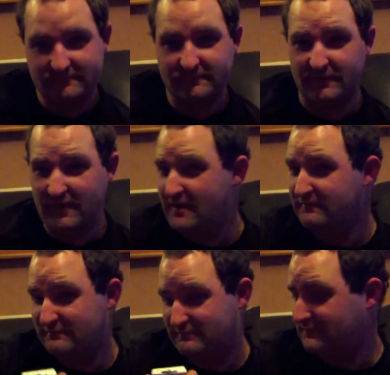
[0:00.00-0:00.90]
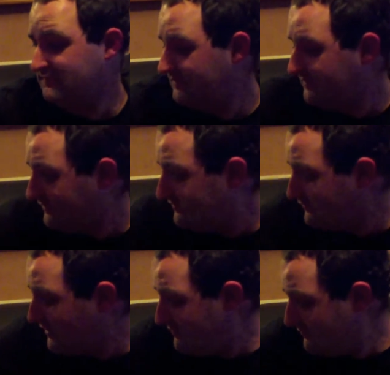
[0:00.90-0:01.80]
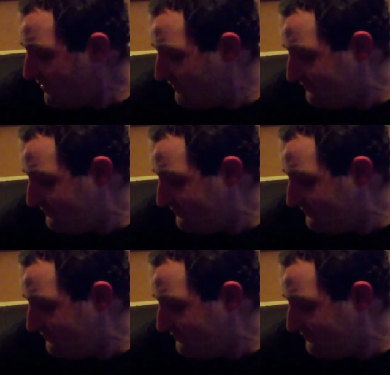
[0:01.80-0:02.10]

So yeah, digital camera.